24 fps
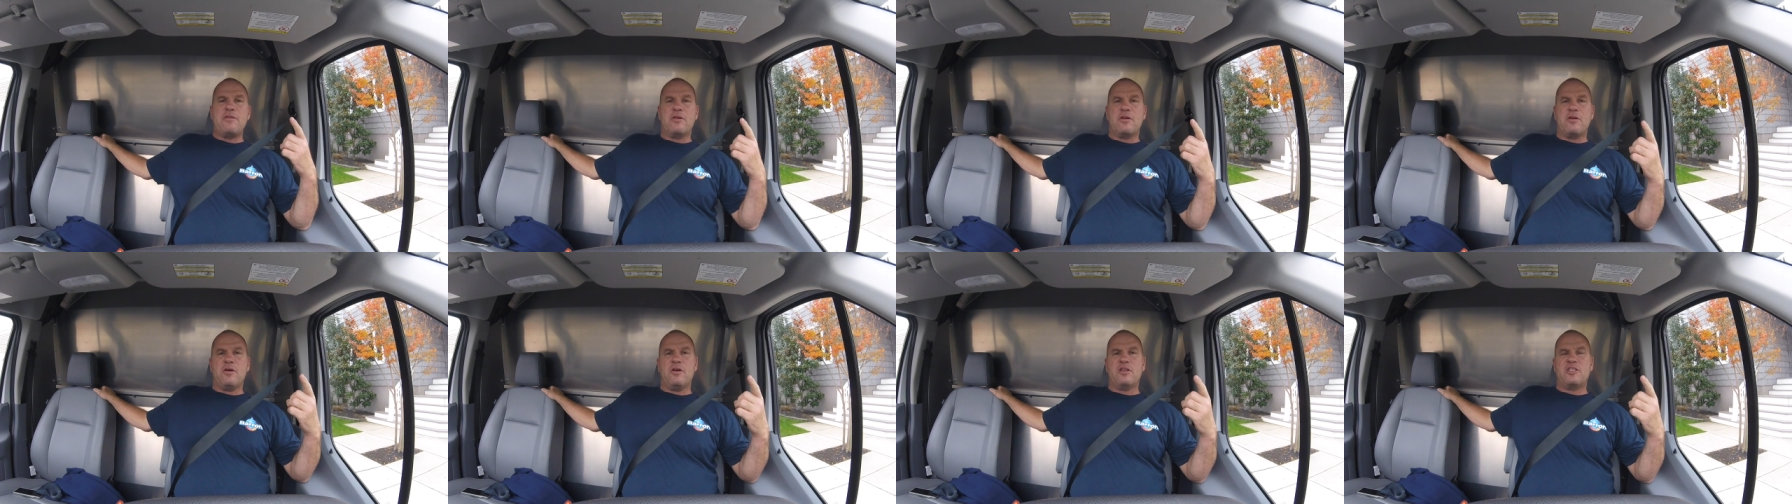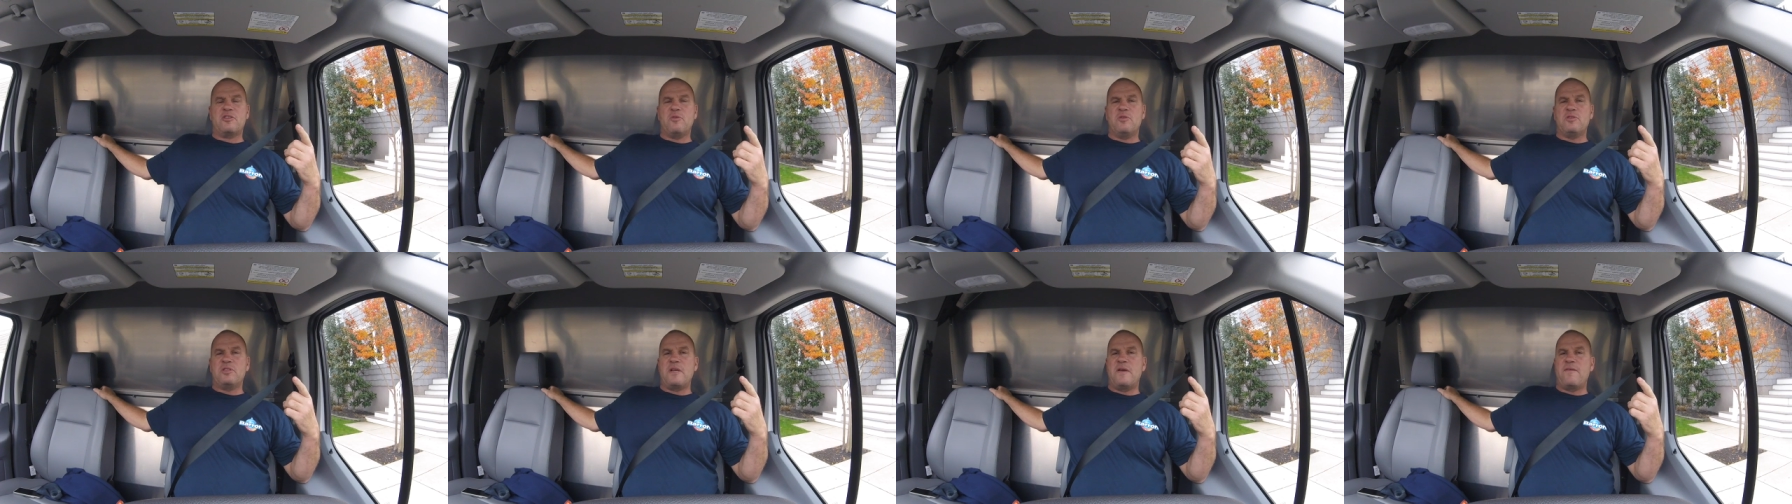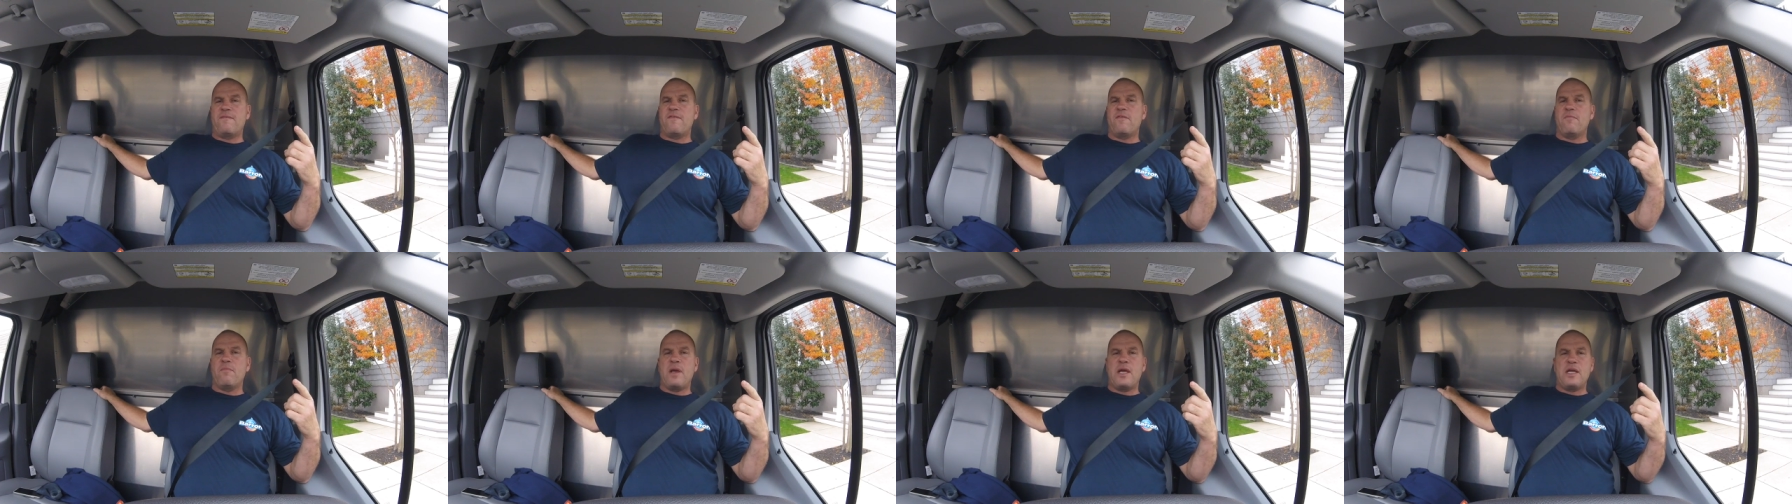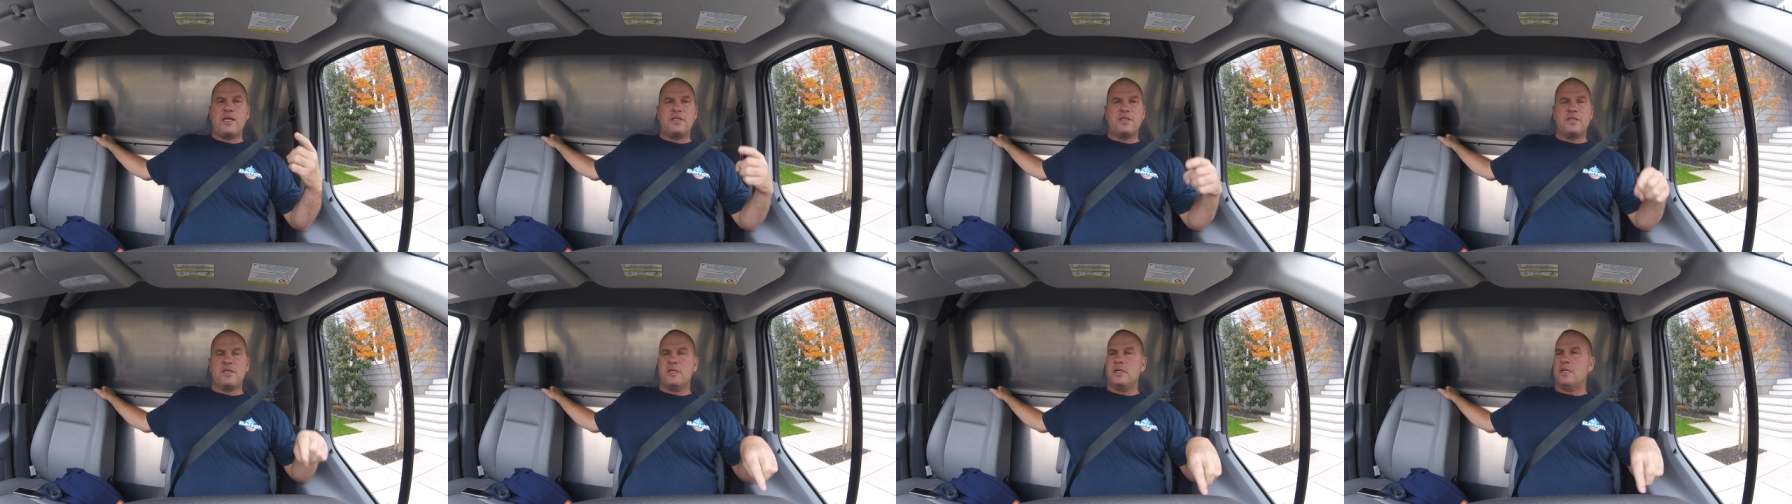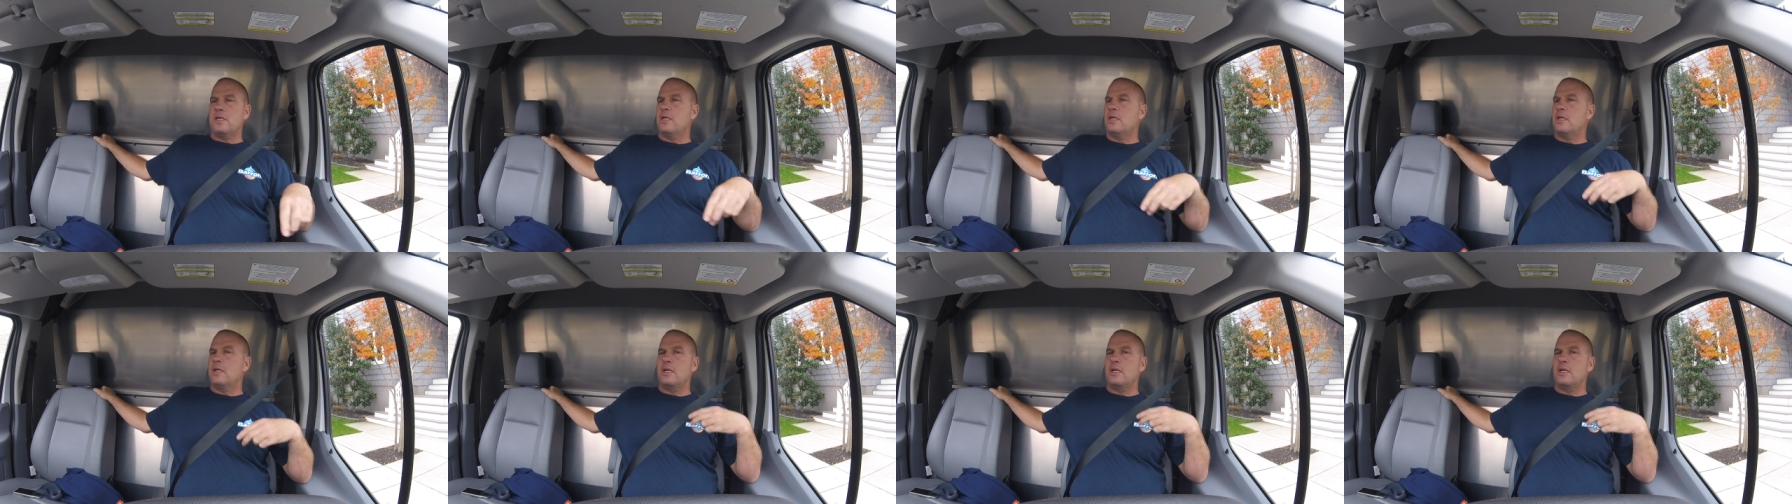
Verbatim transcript: your customer's information